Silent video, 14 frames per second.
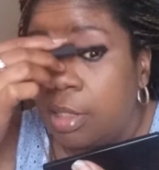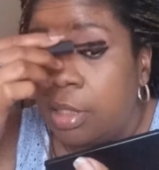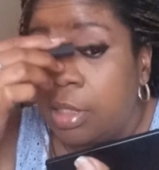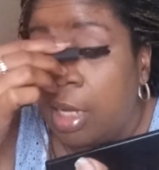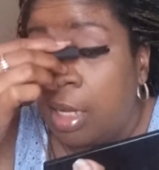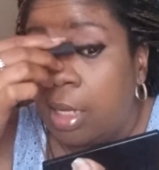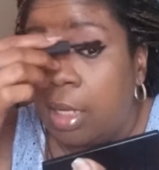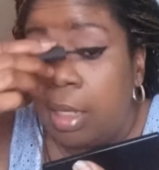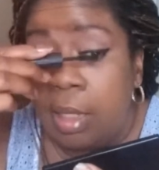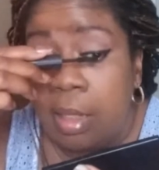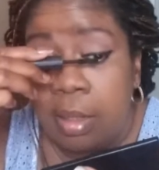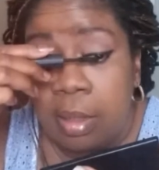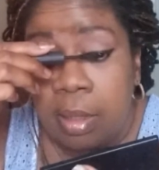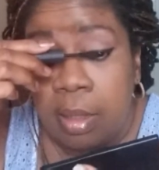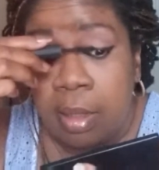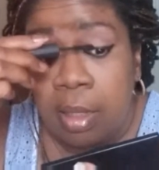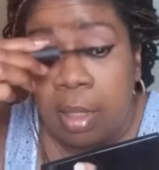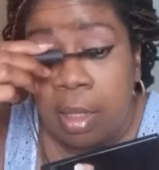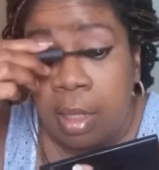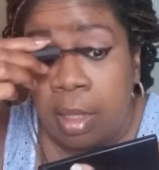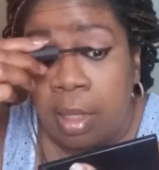this eye.
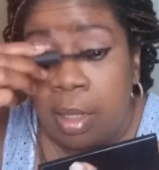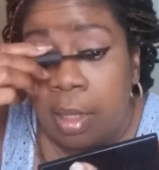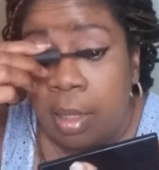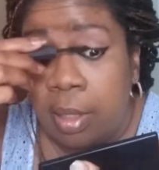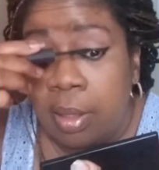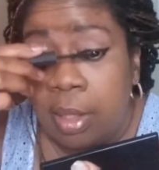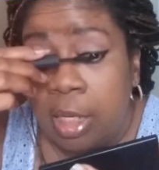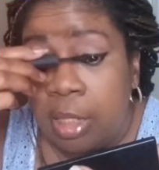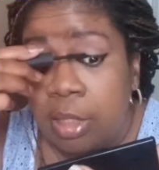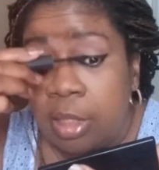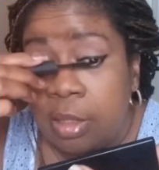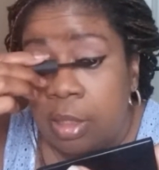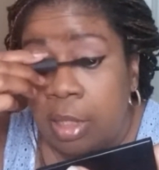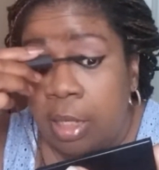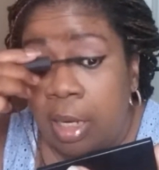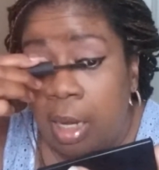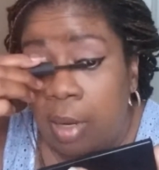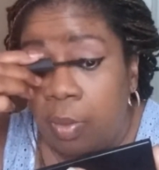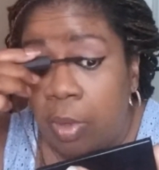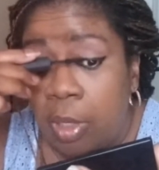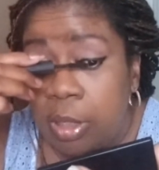They just did
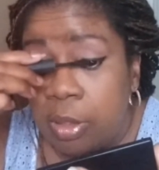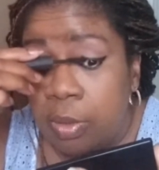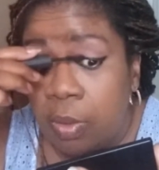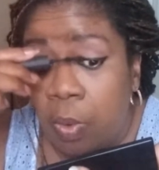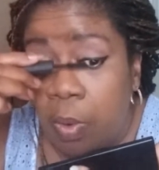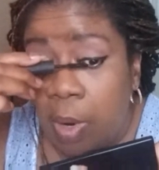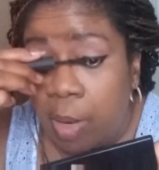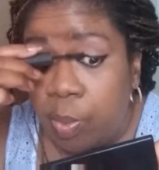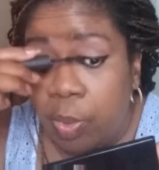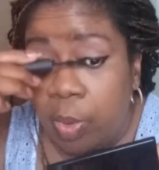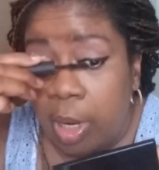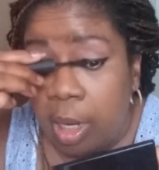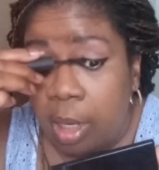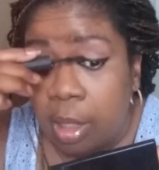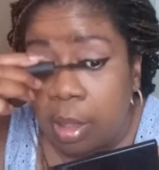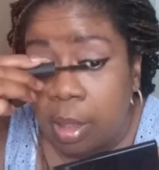not want to cooperate.